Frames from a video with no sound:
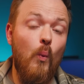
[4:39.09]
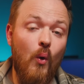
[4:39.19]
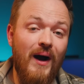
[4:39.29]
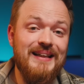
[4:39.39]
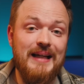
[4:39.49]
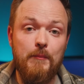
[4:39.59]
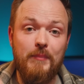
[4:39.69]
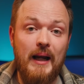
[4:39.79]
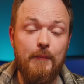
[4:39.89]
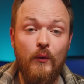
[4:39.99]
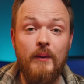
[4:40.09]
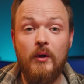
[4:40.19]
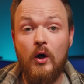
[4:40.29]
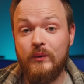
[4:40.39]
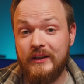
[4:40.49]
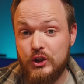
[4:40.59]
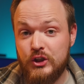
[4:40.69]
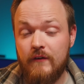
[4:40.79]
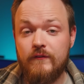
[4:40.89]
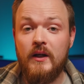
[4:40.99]
white and black point by holding
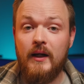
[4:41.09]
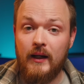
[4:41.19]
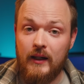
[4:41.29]
shift